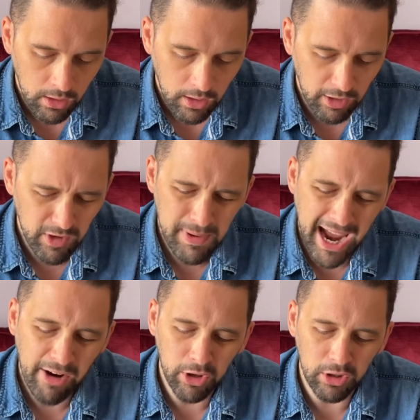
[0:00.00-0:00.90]
I feel a bit
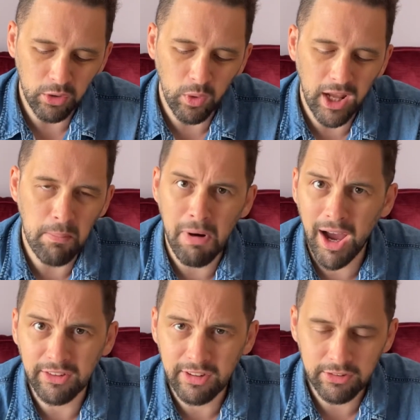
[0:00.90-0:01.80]
arrogant calling it my
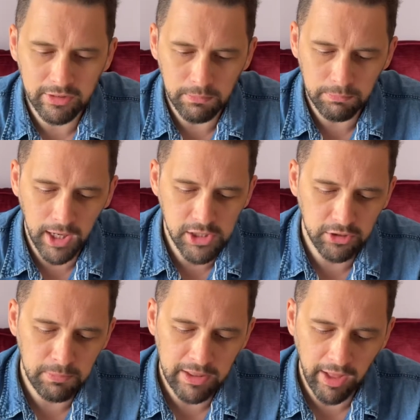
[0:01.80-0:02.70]
system, but I just
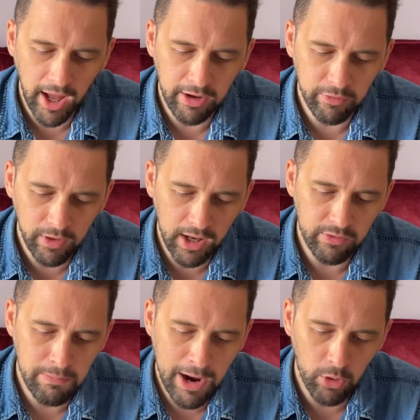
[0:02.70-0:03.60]
mean that I've kind of
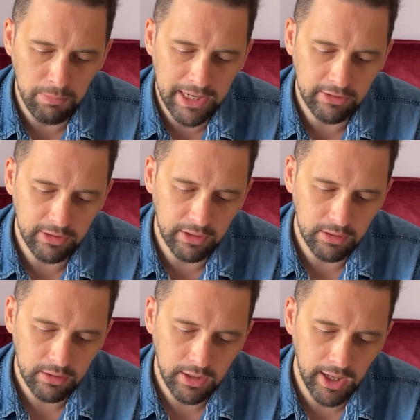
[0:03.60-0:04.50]
amalgamated
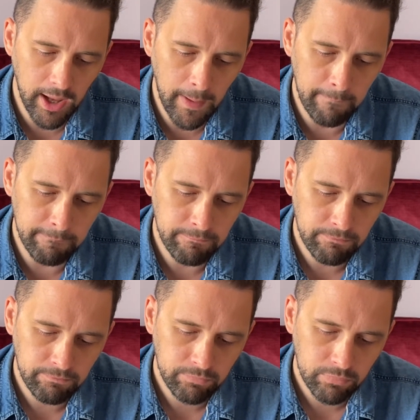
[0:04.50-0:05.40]

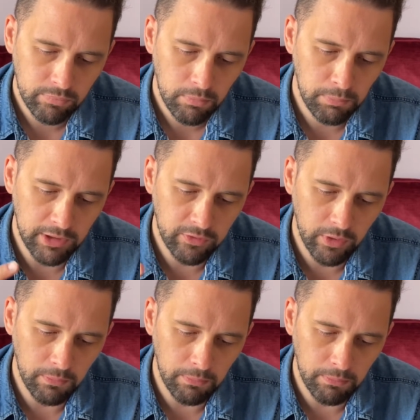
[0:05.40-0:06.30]
bits
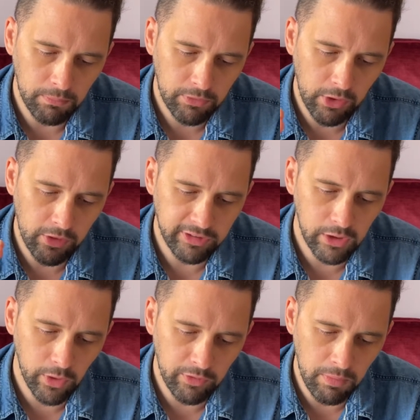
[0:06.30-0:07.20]
from, so the
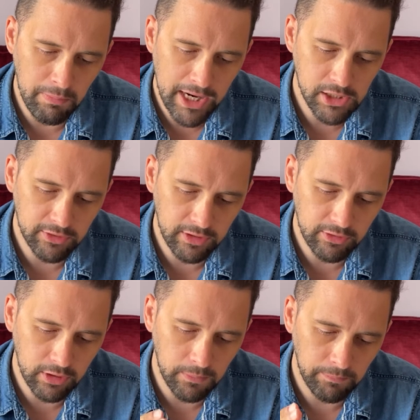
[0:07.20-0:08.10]
0 from the major
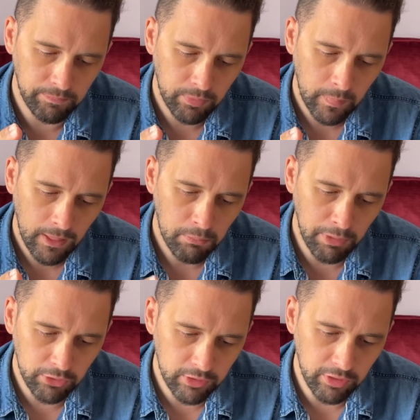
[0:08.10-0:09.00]
system,
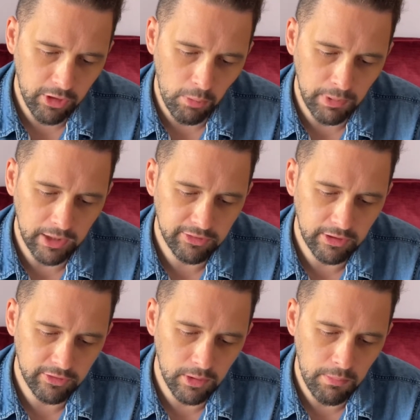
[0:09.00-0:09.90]
most of the Dominic
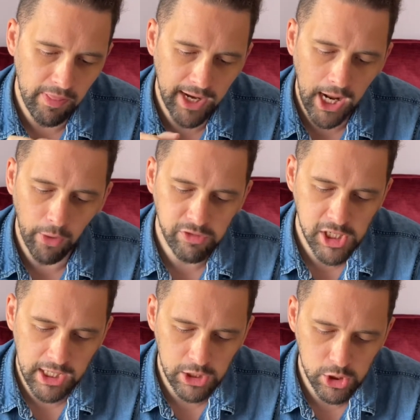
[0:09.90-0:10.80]
system, and then how I've
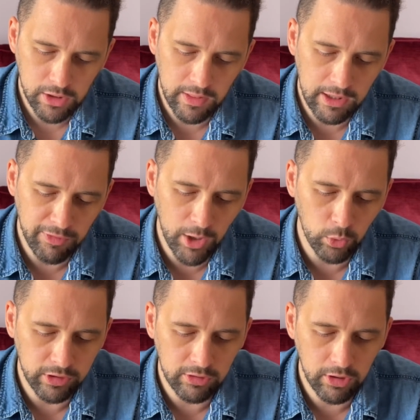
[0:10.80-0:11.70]
changed the
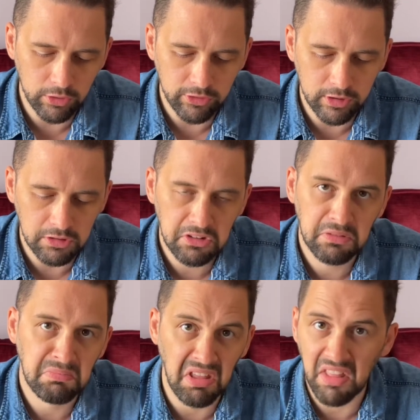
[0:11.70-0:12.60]
vowels into consonants,
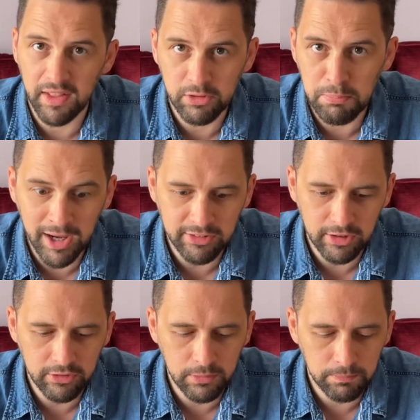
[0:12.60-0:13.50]
and then that's my
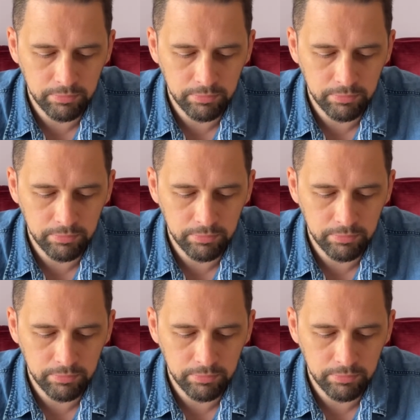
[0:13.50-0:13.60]
system.